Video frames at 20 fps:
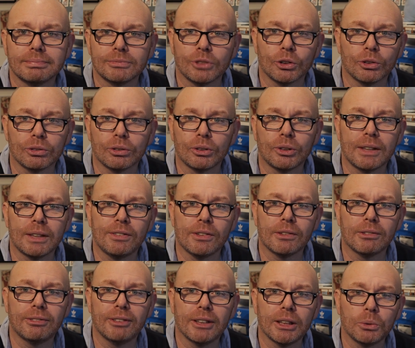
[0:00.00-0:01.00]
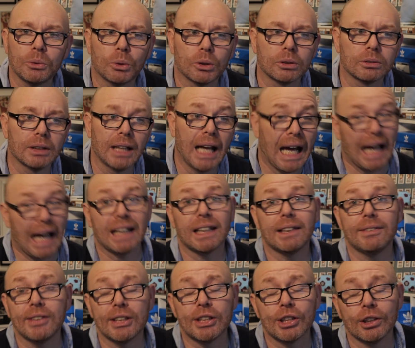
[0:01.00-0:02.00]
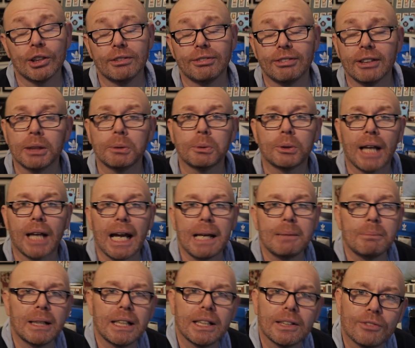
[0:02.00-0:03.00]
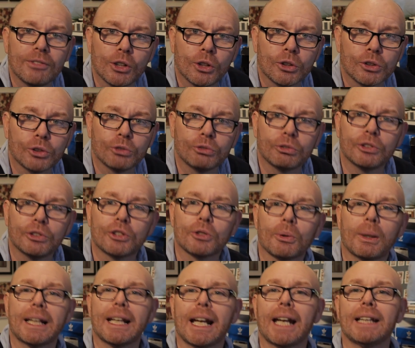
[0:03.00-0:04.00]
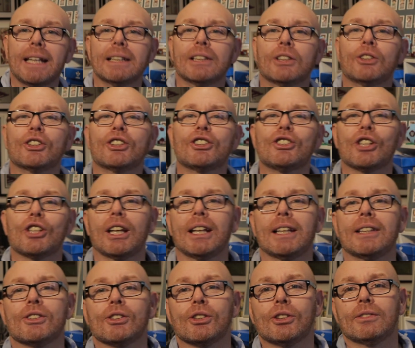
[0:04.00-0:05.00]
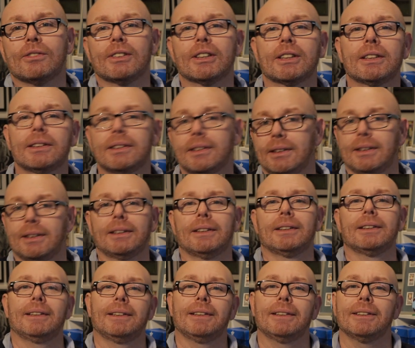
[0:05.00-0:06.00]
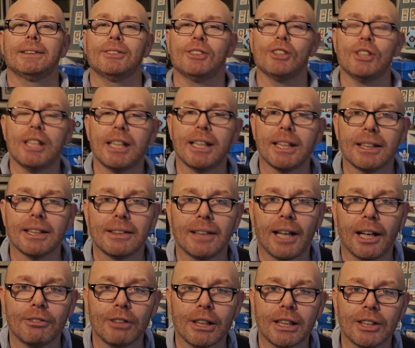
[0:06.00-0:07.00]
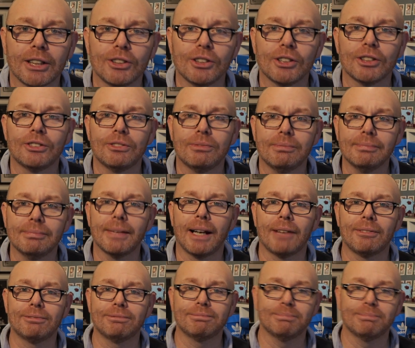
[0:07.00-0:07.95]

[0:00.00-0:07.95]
Don't know if you'll fill one, and if you do fill one, how many of those 128 are going to change over the year? I reckon you'd have